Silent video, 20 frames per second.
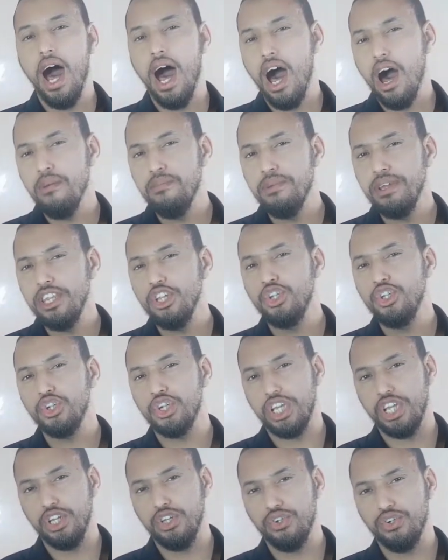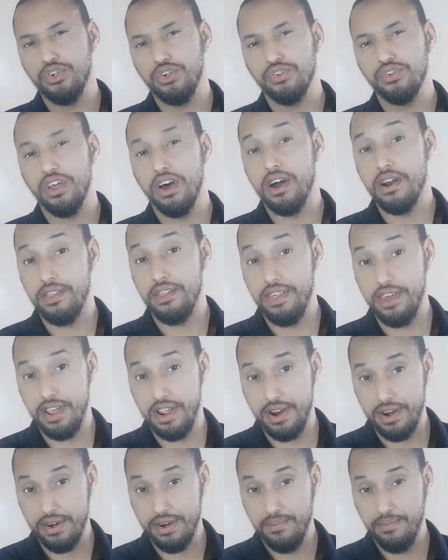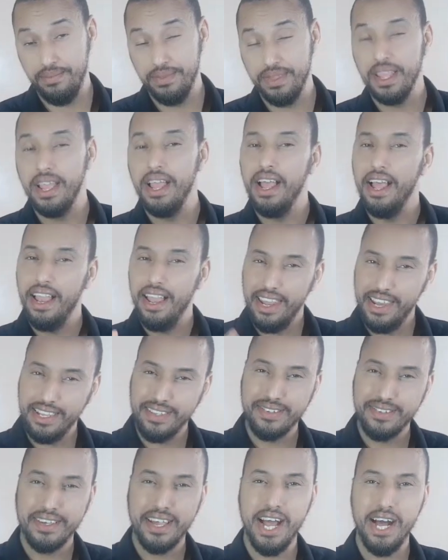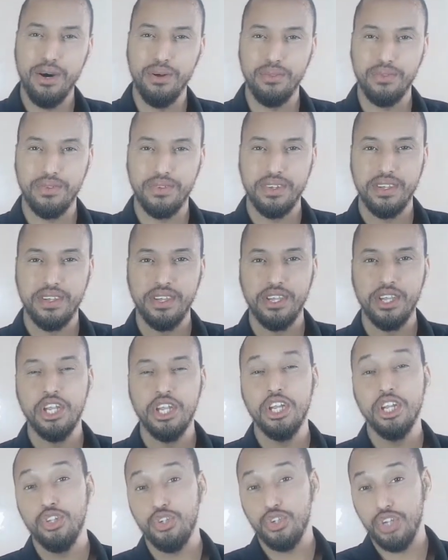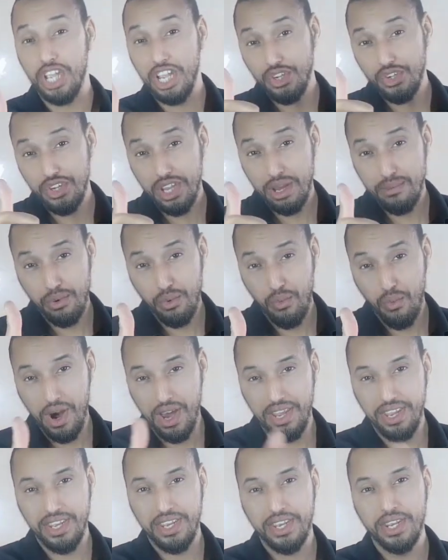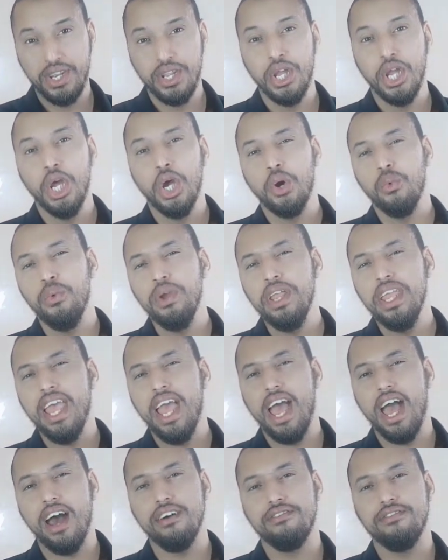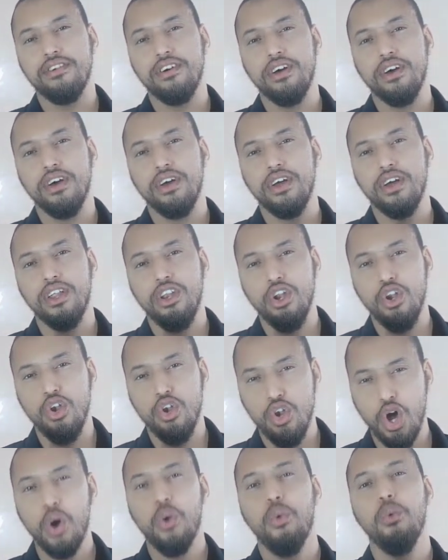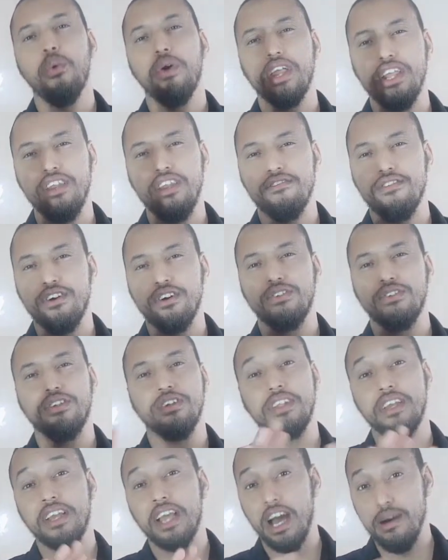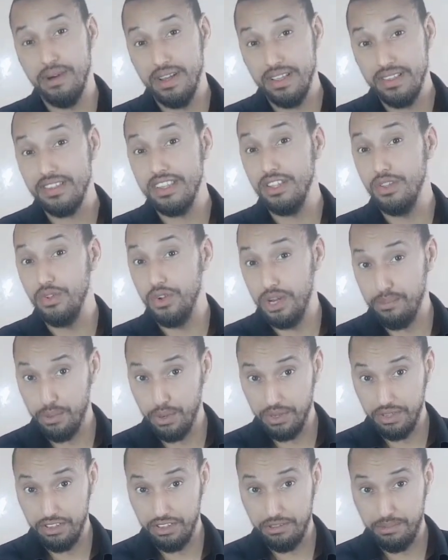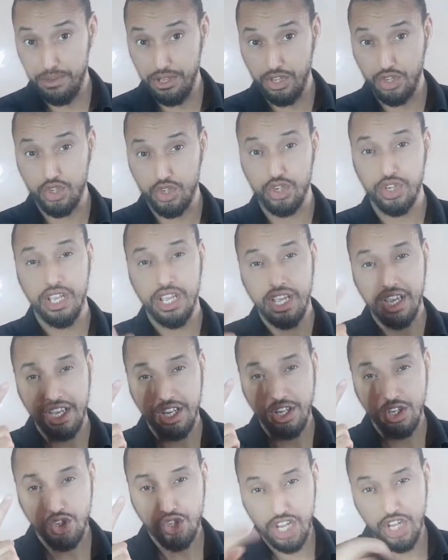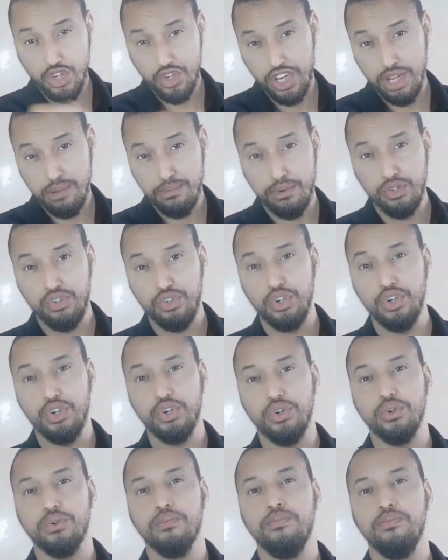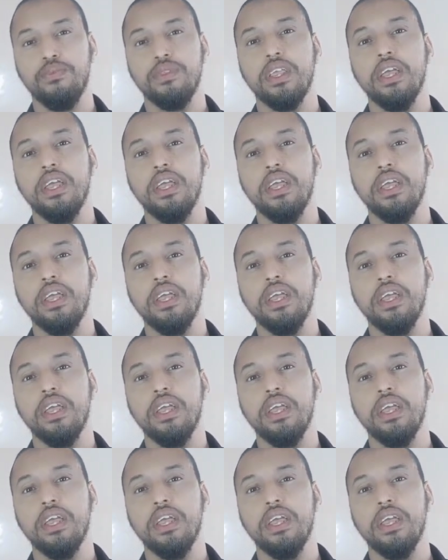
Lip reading: How many changes are there? Let's count. Change number 1. We have no inverted commas in the reported speech. Change number 2.